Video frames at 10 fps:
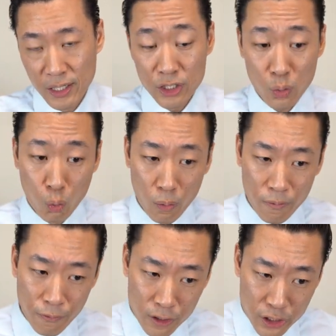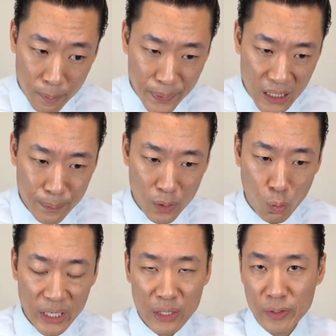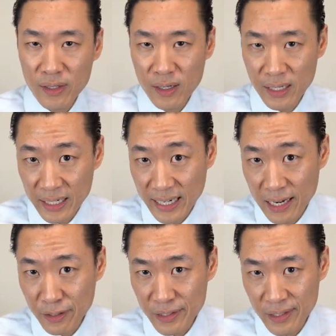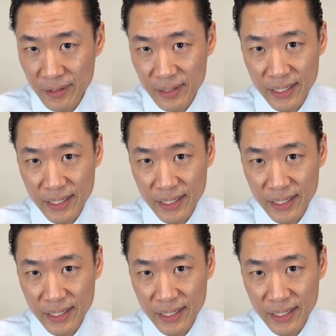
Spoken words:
So for some people, working with an accountant,